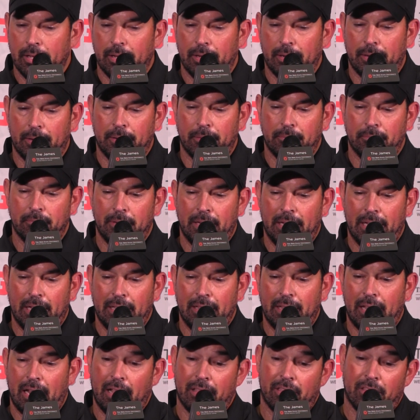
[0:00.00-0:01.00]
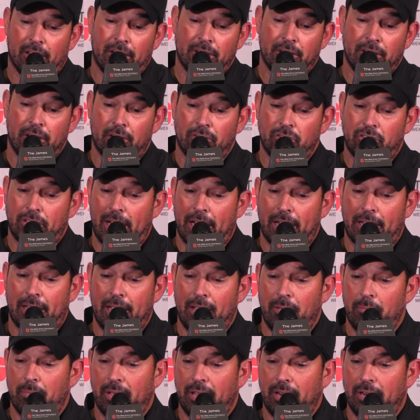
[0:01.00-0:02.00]
Um, and then I thought you know Jack
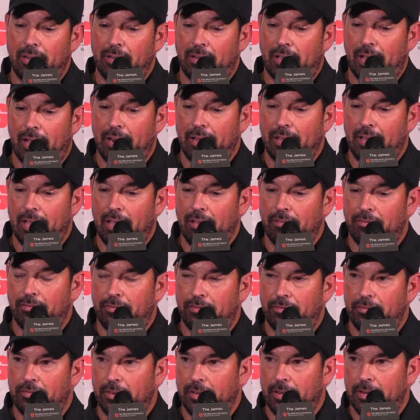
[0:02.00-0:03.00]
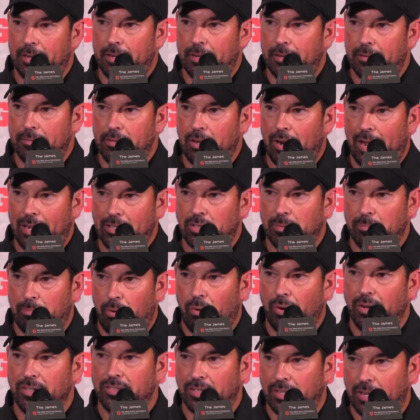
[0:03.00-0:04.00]
came in and kind of gave um, you know had some
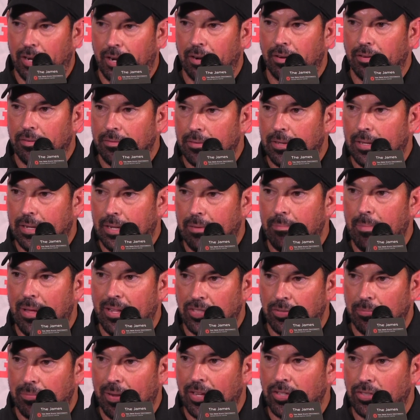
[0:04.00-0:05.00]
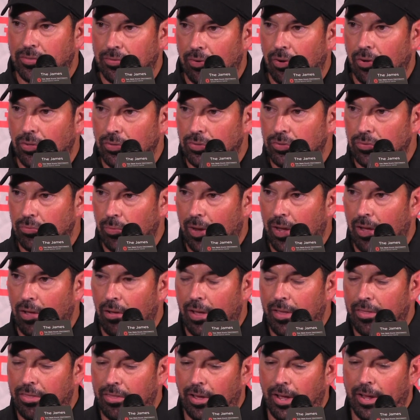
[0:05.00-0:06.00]
poise in there and he made some nice throws as well.
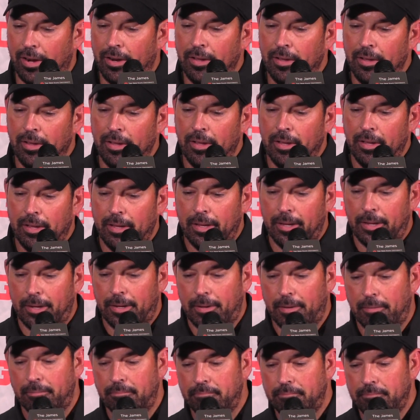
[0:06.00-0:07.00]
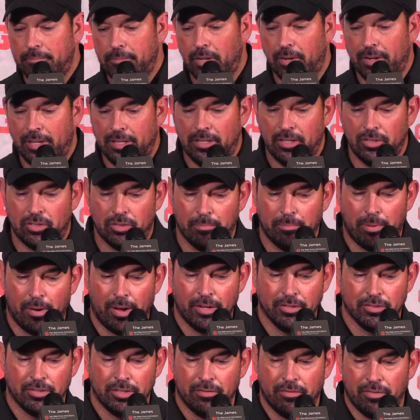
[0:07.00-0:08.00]
I thought um, you know he did some
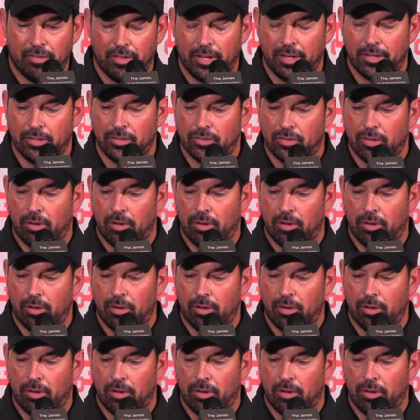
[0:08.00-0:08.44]
positive things.